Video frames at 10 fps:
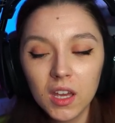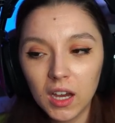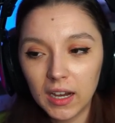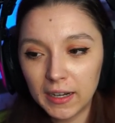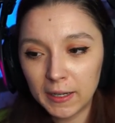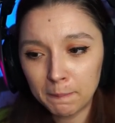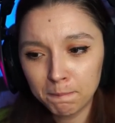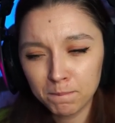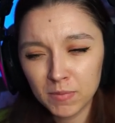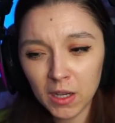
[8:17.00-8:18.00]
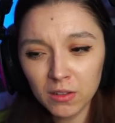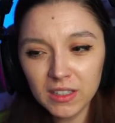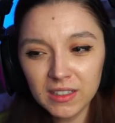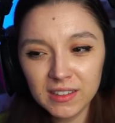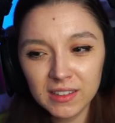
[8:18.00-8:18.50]
Now
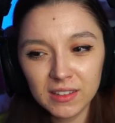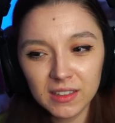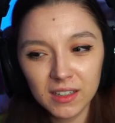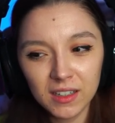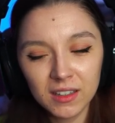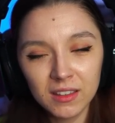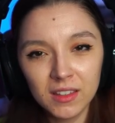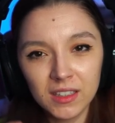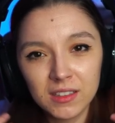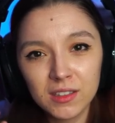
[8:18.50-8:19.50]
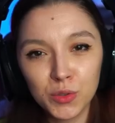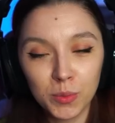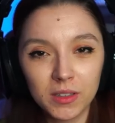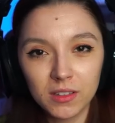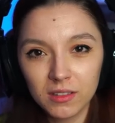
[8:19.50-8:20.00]
there is the
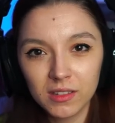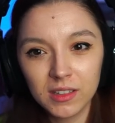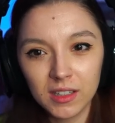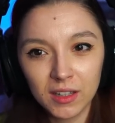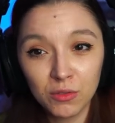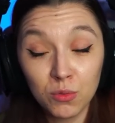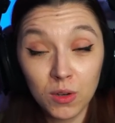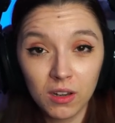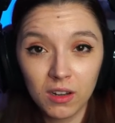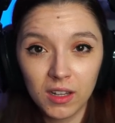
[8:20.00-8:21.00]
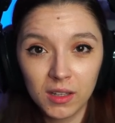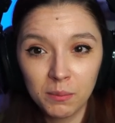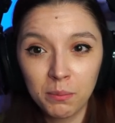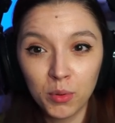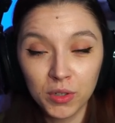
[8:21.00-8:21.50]
instrumentals that I do want to like
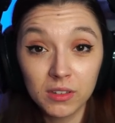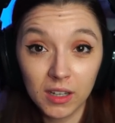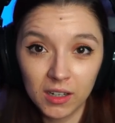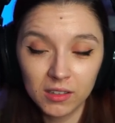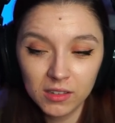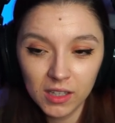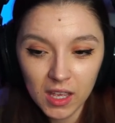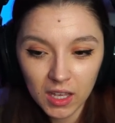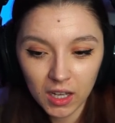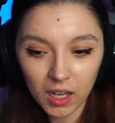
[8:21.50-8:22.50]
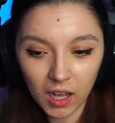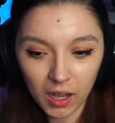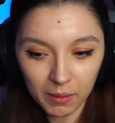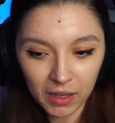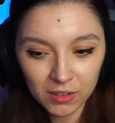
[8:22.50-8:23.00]
point out.
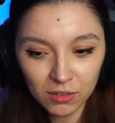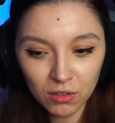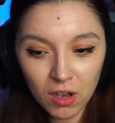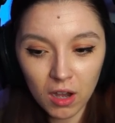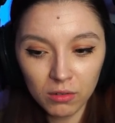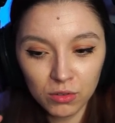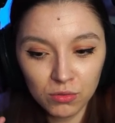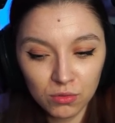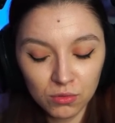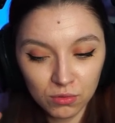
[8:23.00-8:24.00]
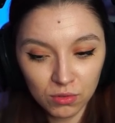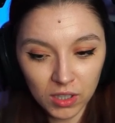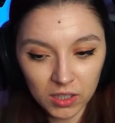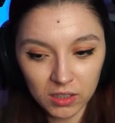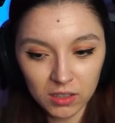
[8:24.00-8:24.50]
I don't know how you
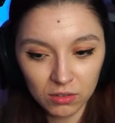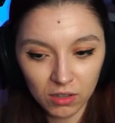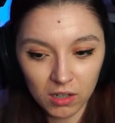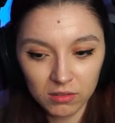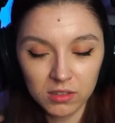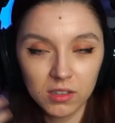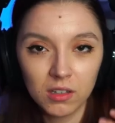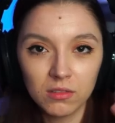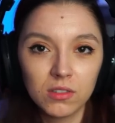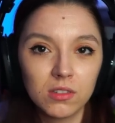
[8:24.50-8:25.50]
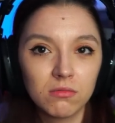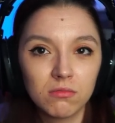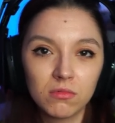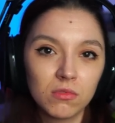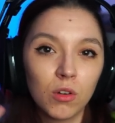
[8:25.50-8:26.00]
hear it or how the sounds,
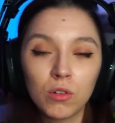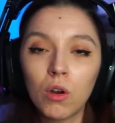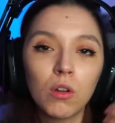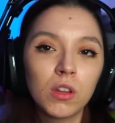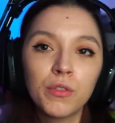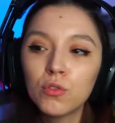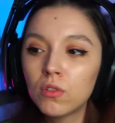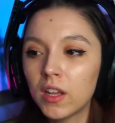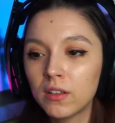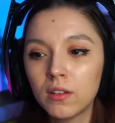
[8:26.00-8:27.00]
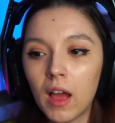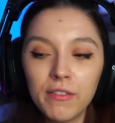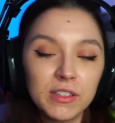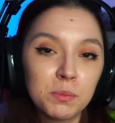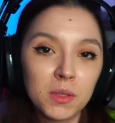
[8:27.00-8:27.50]
or if you like
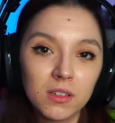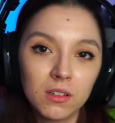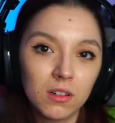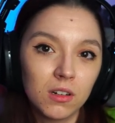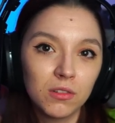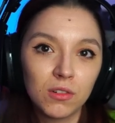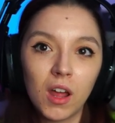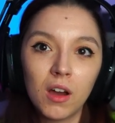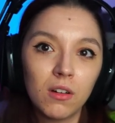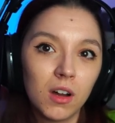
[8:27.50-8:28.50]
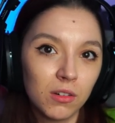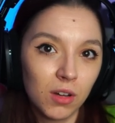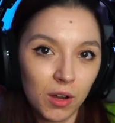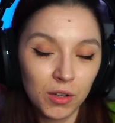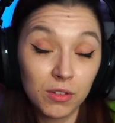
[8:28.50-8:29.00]
have a speaker on, or
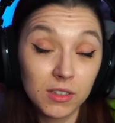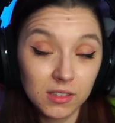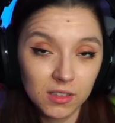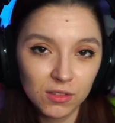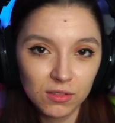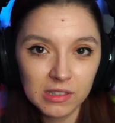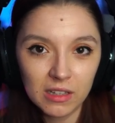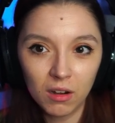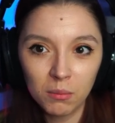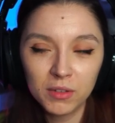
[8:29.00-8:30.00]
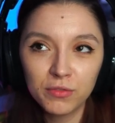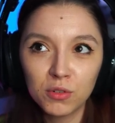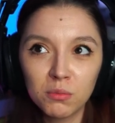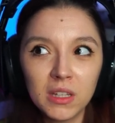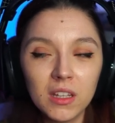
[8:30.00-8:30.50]
how you're listening to the song, but for
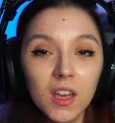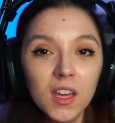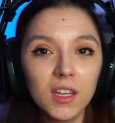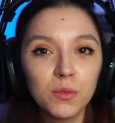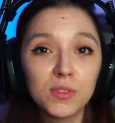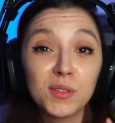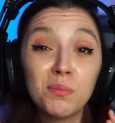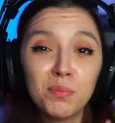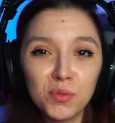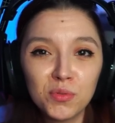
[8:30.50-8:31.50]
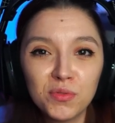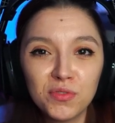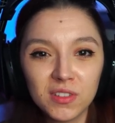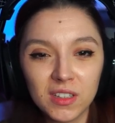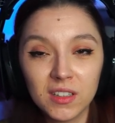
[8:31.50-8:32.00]
me it was a
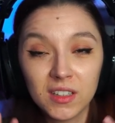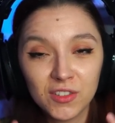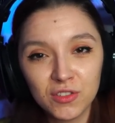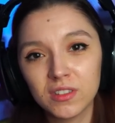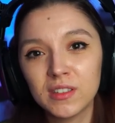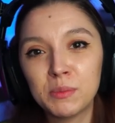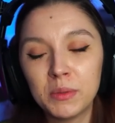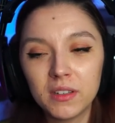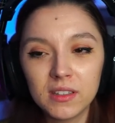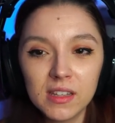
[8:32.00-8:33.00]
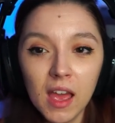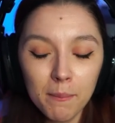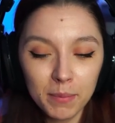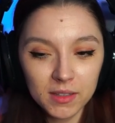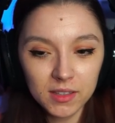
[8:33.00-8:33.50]
beautiful thing that I just experienced.
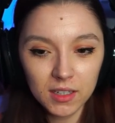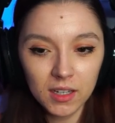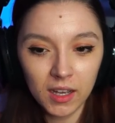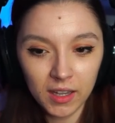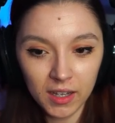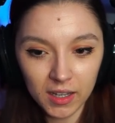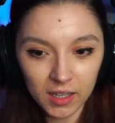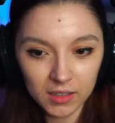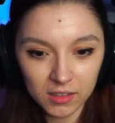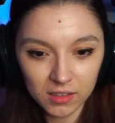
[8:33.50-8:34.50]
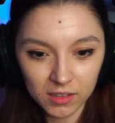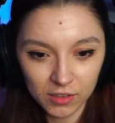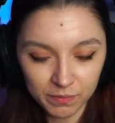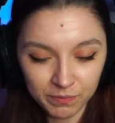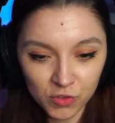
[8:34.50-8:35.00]
Basically, I had
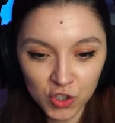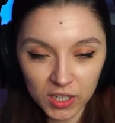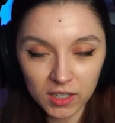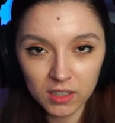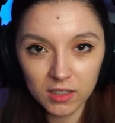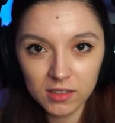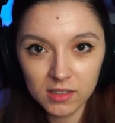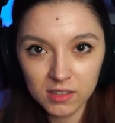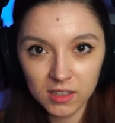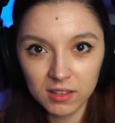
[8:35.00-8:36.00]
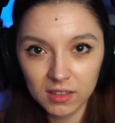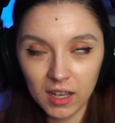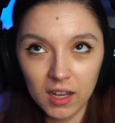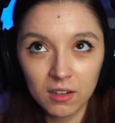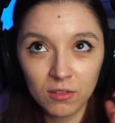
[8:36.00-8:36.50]
Jerry's
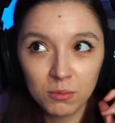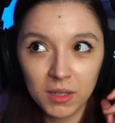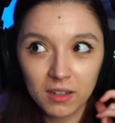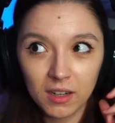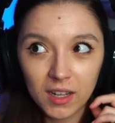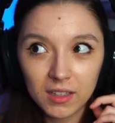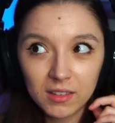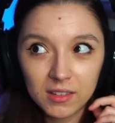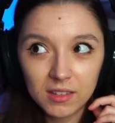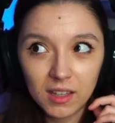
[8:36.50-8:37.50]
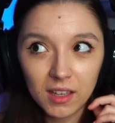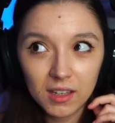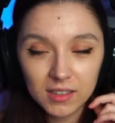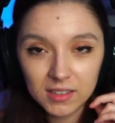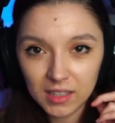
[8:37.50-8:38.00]
guitar on my right
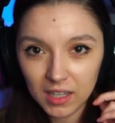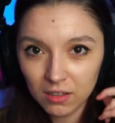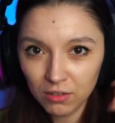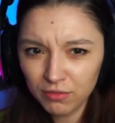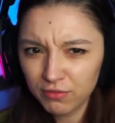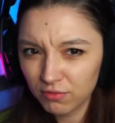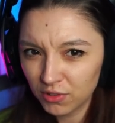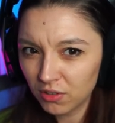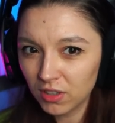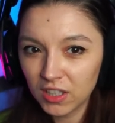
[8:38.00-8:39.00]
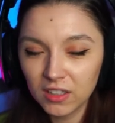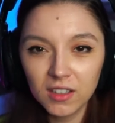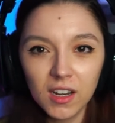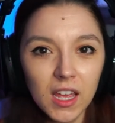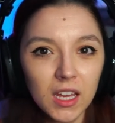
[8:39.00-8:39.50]
side of, you know, here,
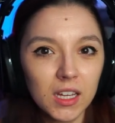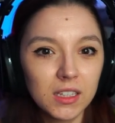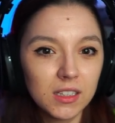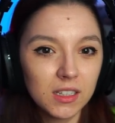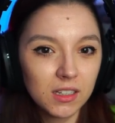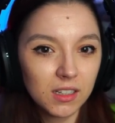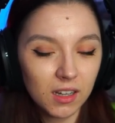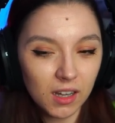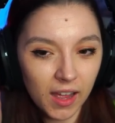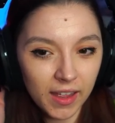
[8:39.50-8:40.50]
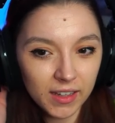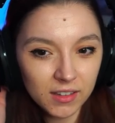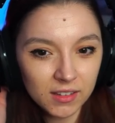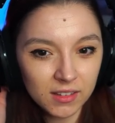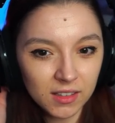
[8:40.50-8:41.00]
and then I
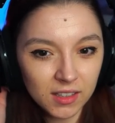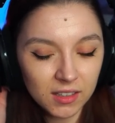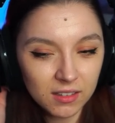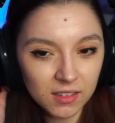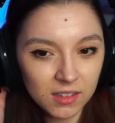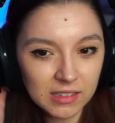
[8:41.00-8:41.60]
had here the